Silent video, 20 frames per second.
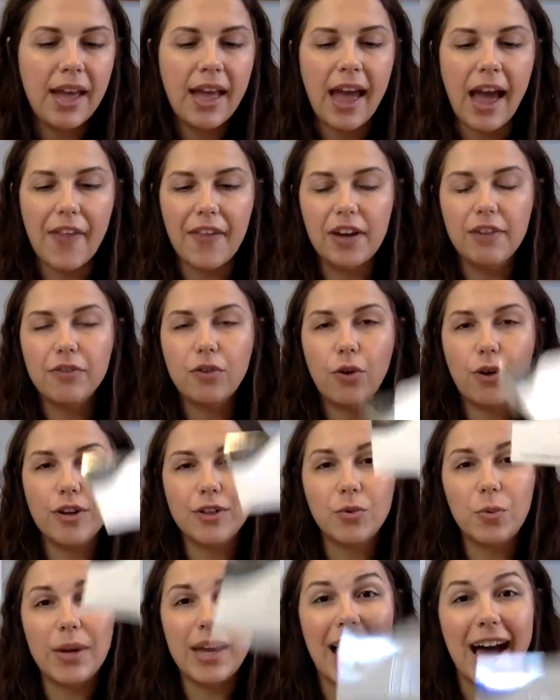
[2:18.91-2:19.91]
And then of
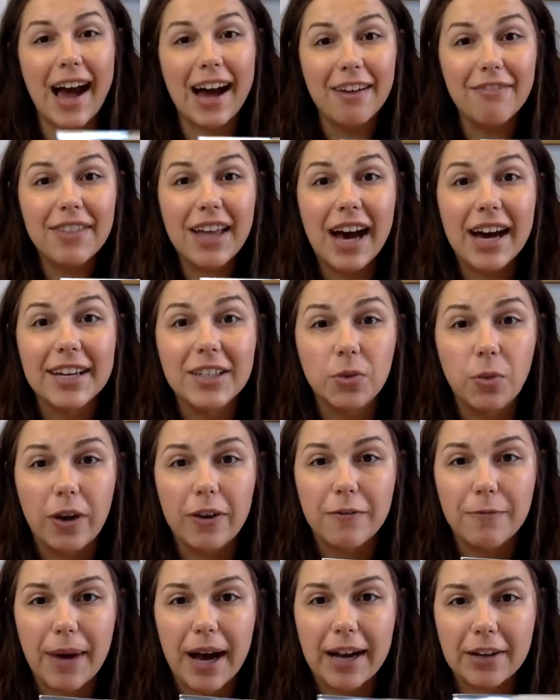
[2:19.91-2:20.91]
course we have the
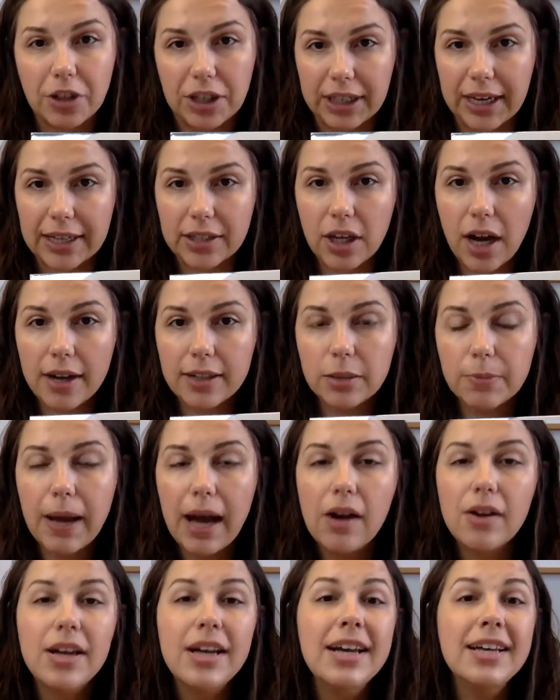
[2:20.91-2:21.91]
IceWave patch. Like I talked
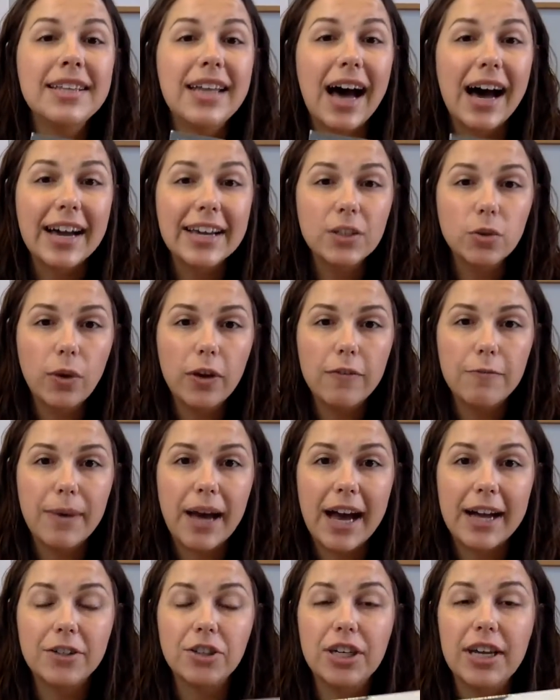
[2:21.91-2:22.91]
about, the IceWave
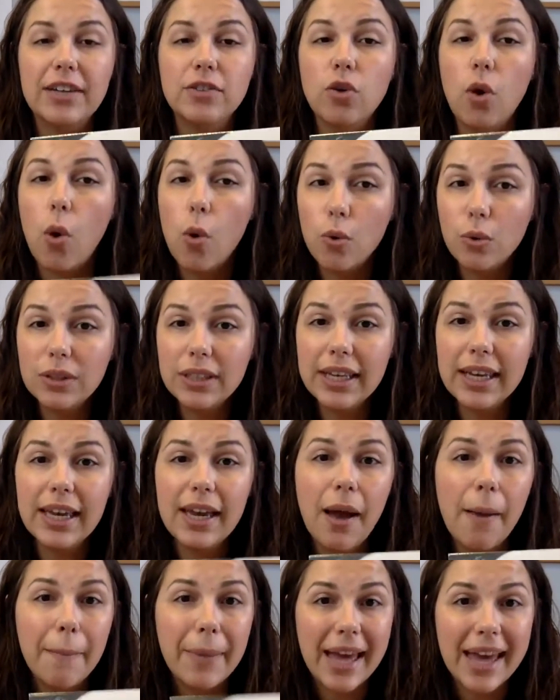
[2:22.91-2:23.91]
patch is only
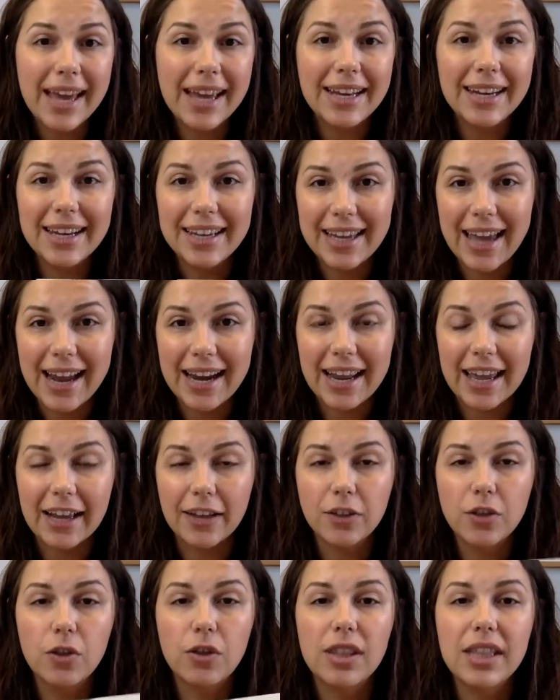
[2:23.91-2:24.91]
pain
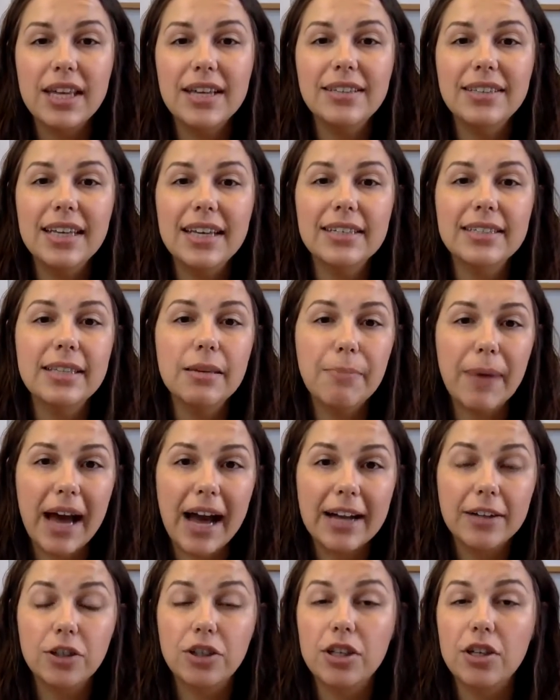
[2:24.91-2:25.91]
gating. So this is the
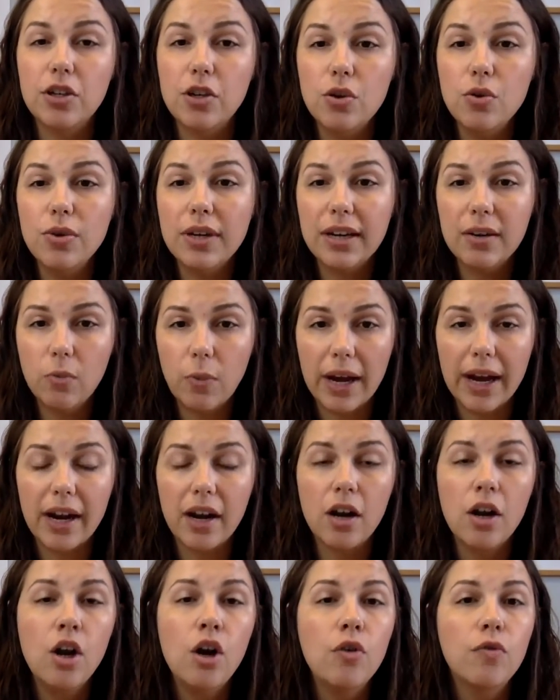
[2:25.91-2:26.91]
patch that you can
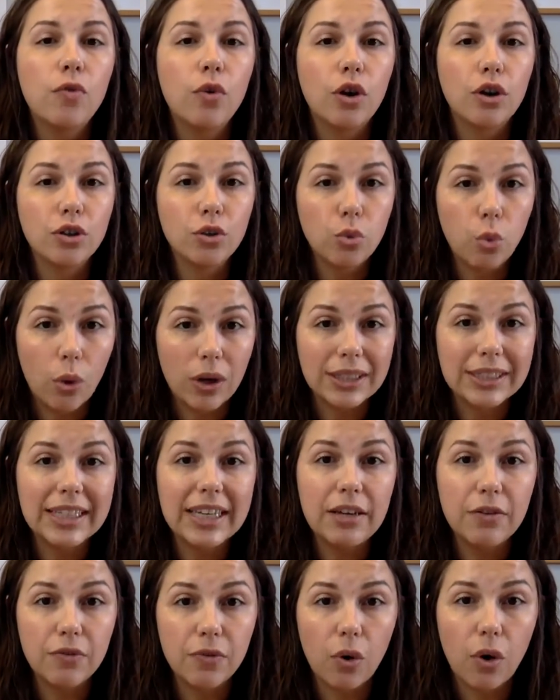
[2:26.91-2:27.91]
wear for
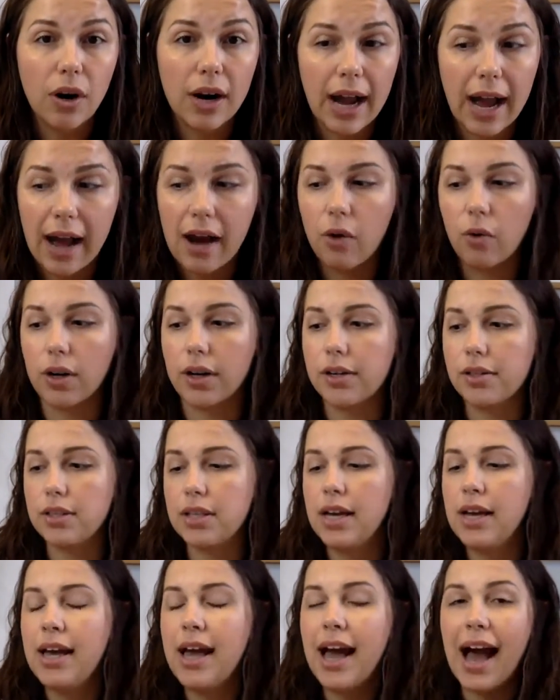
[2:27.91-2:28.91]
24 hours.
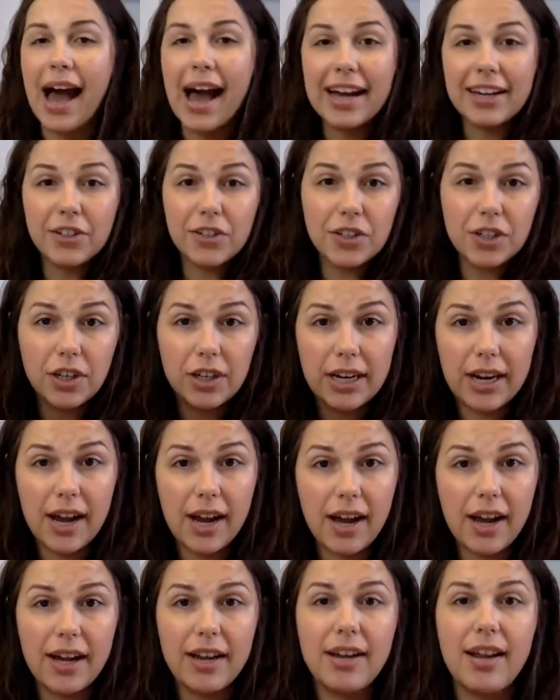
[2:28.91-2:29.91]

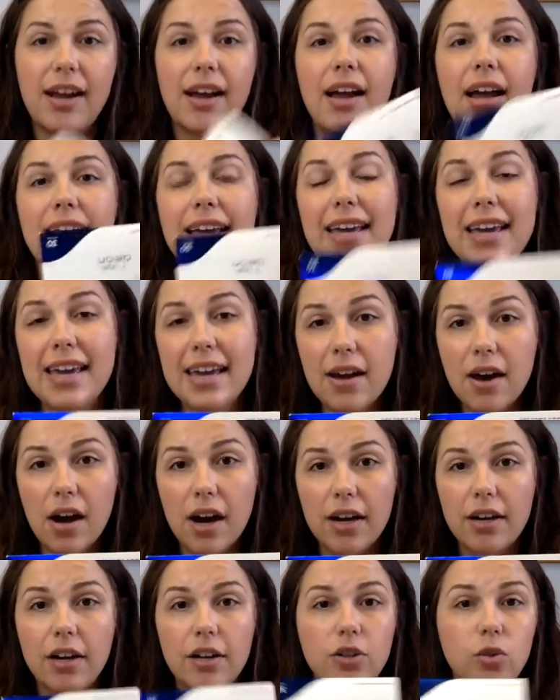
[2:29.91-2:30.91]
X39,
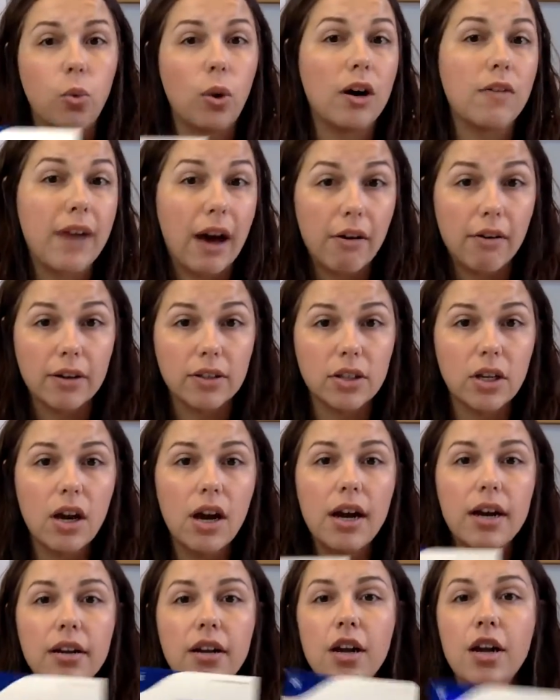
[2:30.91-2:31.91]
Aeon, 12 hours
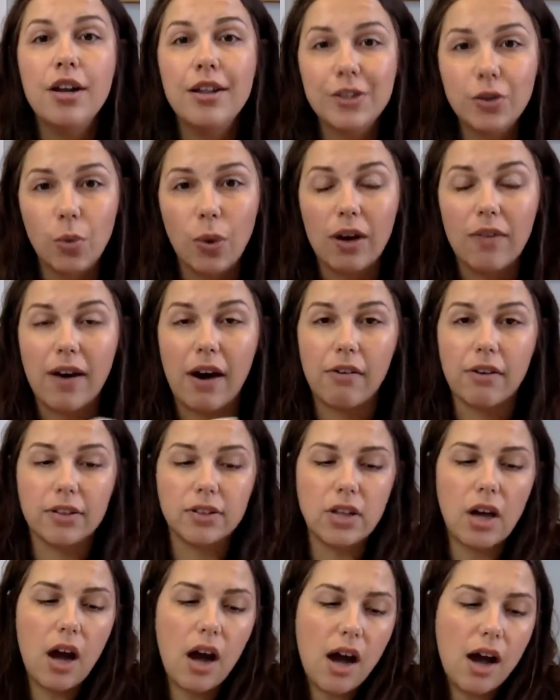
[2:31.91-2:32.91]
on, 12
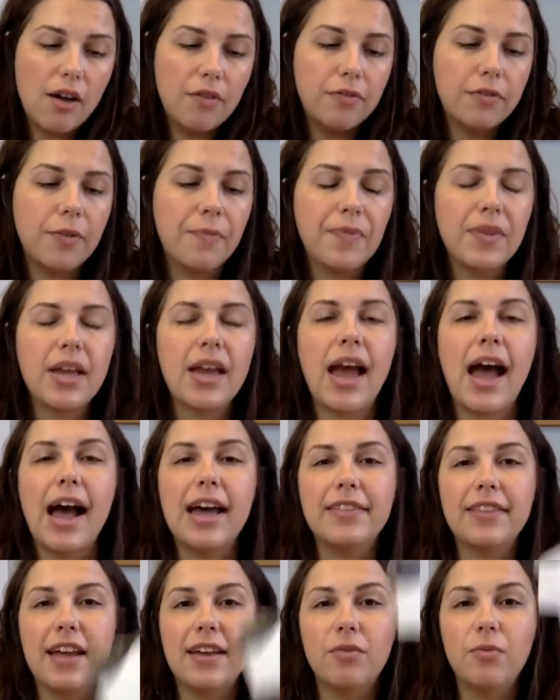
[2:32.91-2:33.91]
hours off.
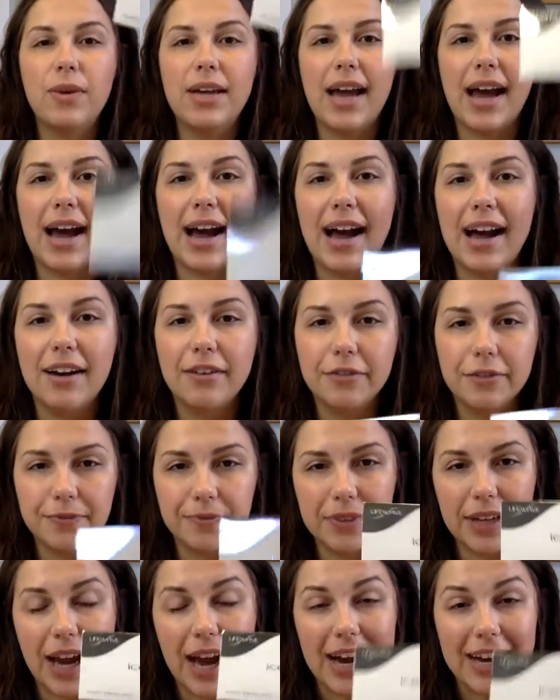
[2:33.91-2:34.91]
And then we have
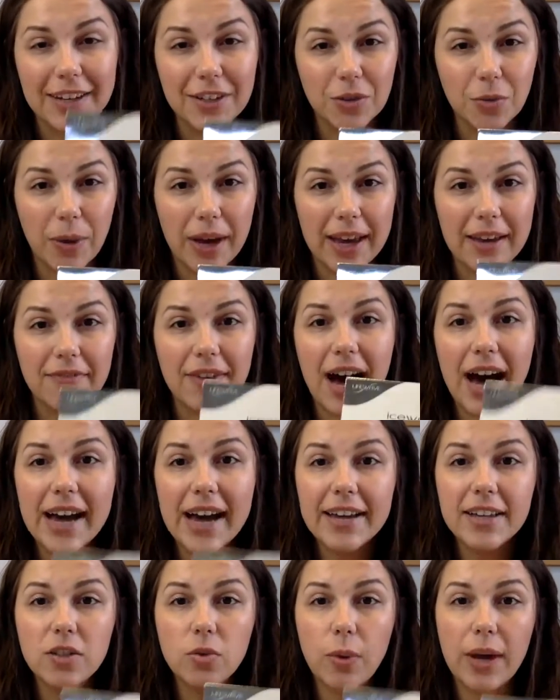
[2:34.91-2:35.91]
IceWave.
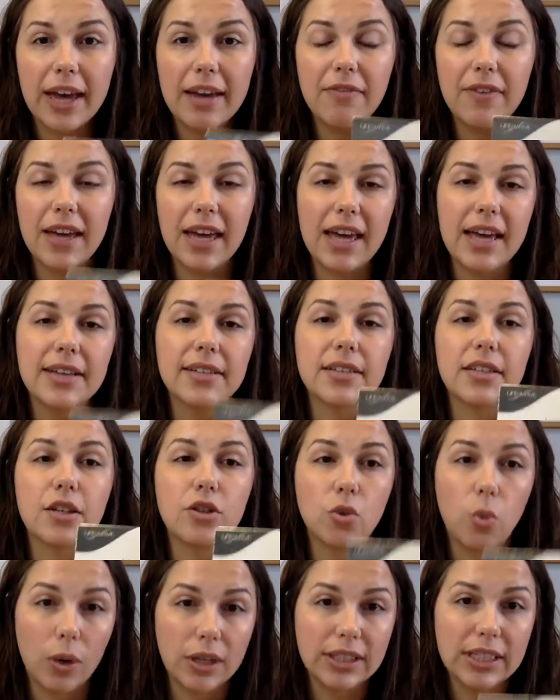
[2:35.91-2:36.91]
IceWave is the
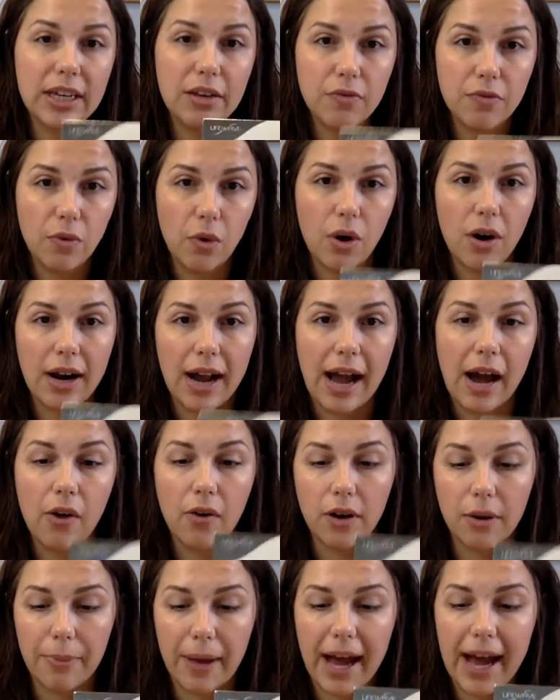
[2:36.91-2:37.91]

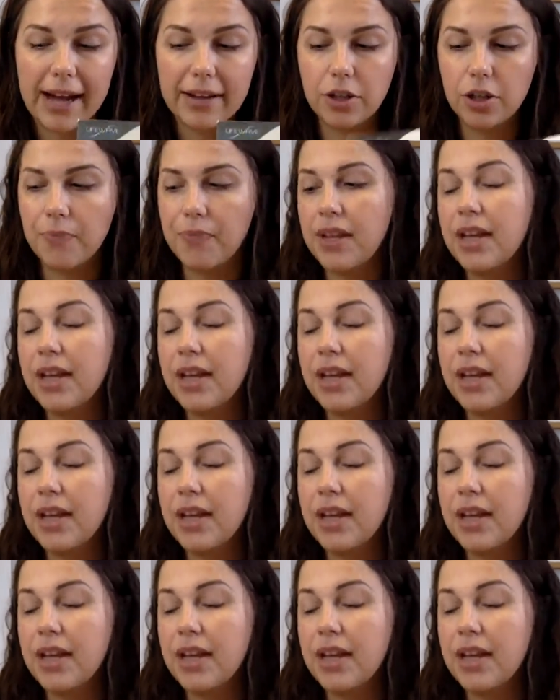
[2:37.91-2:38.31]
24-hour patch.